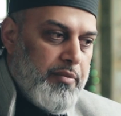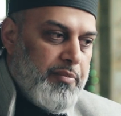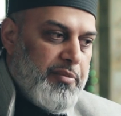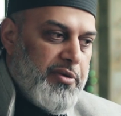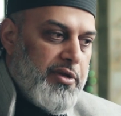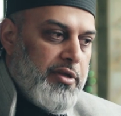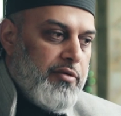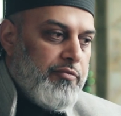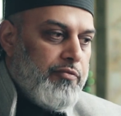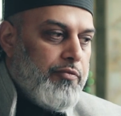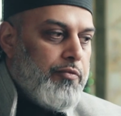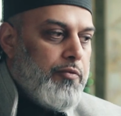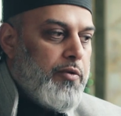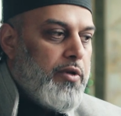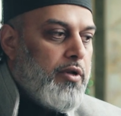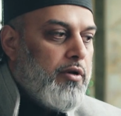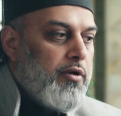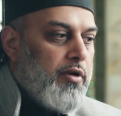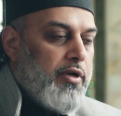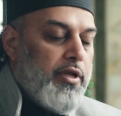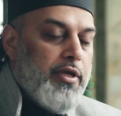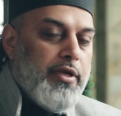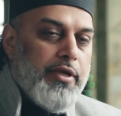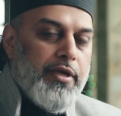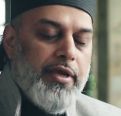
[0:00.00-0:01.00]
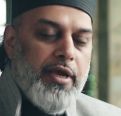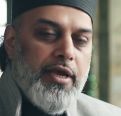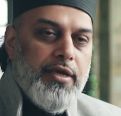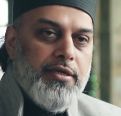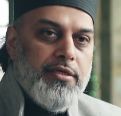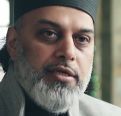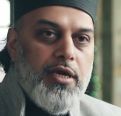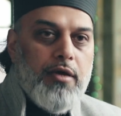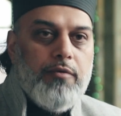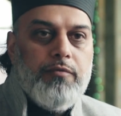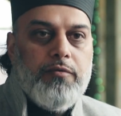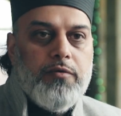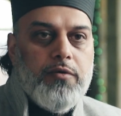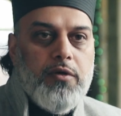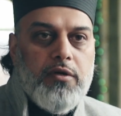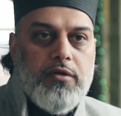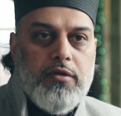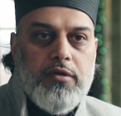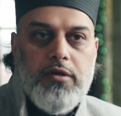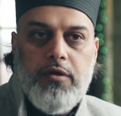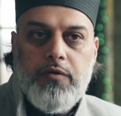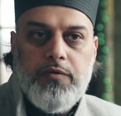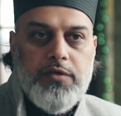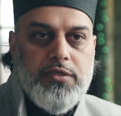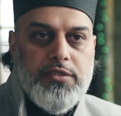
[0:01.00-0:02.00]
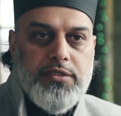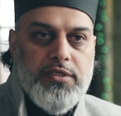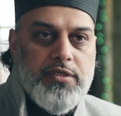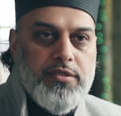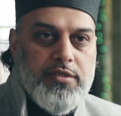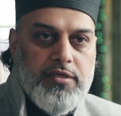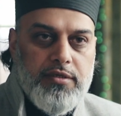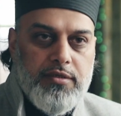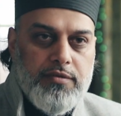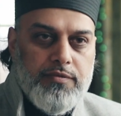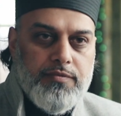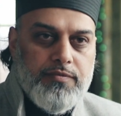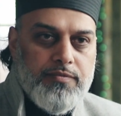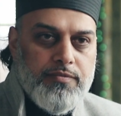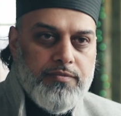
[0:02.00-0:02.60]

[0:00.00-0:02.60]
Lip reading: believe if we're not going to engage, how are we going to know each other?